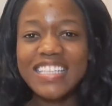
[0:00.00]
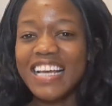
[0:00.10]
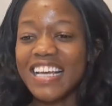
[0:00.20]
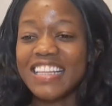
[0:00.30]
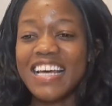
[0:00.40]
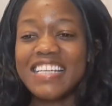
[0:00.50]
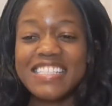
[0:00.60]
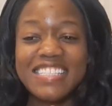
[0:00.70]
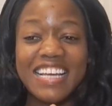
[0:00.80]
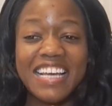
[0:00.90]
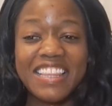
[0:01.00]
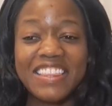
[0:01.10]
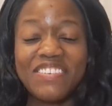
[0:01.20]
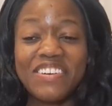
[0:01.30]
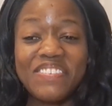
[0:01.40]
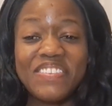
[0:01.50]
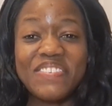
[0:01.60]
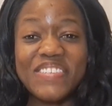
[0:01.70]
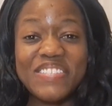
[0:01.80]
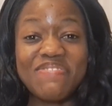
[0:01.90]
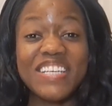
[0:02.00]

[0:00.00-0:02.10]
Like that is like one of the most